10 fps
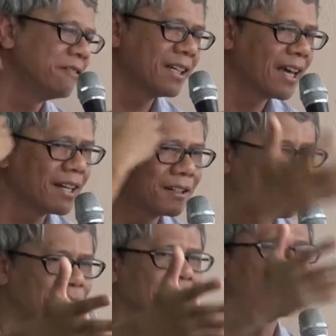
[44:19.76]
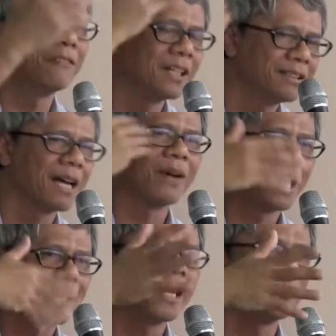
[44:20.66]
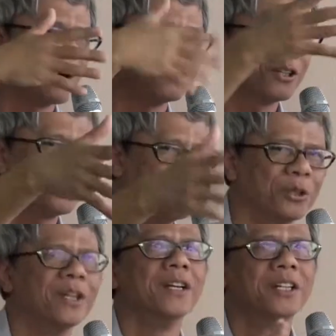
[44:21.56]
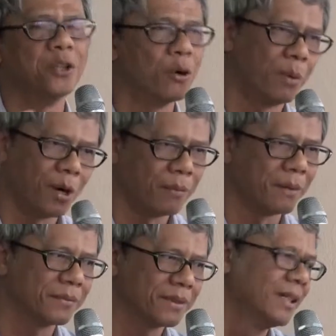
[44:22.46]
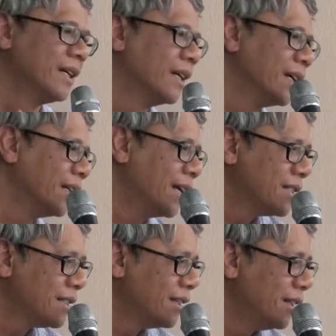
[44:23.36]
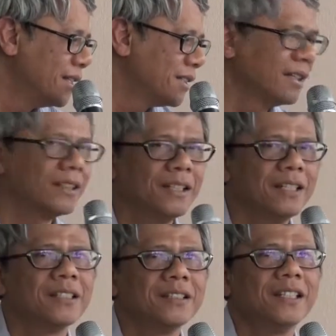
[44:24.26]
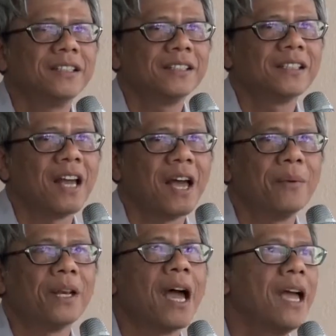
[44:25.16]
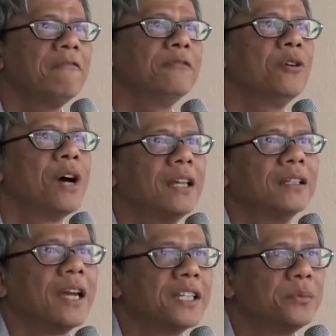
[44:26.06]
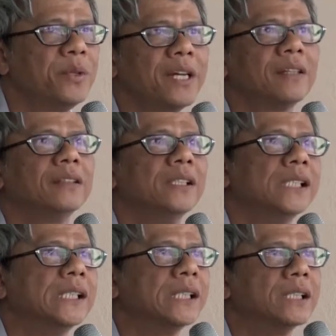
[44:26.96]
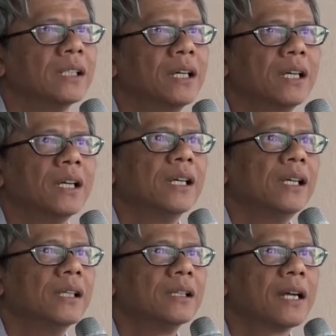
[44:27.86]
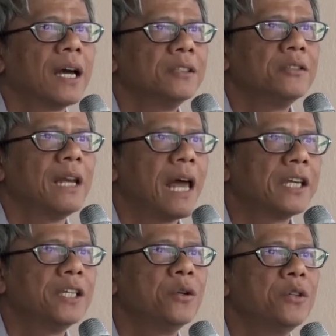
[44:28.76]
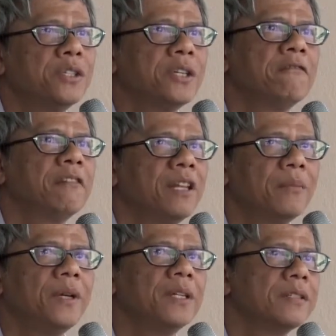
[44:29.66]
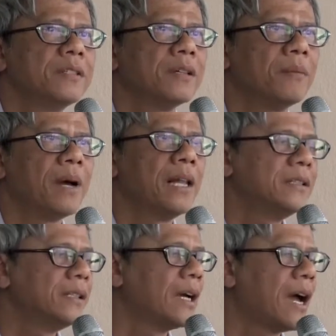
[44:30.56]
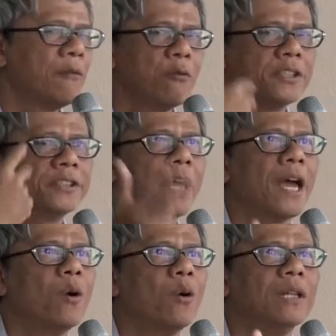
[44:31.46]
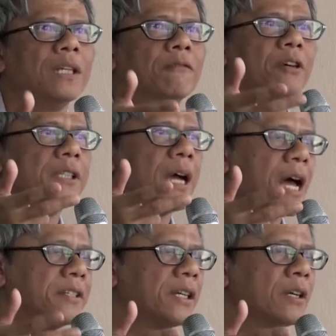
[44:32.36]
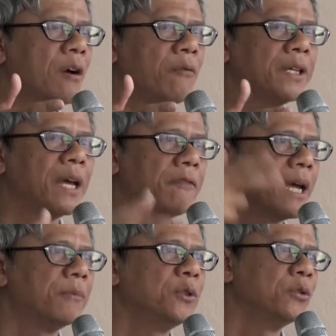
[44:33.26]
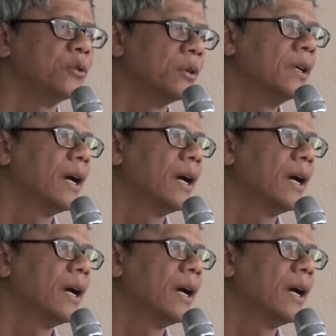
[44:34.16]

we can go. Yeah, every time I can go and talk to you. No problem. This is a thing that happen. I have no other experience in countries like Indonesia, Philippines, or Malaysia. I was there only for the ASEAN coverage that we have to